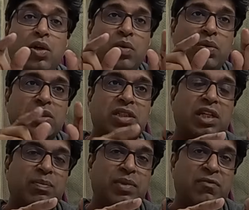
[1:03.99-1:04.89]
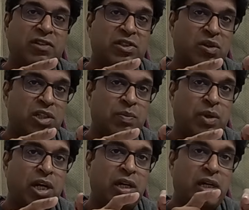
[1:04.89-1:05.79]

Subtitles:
Don't skip the physiology part,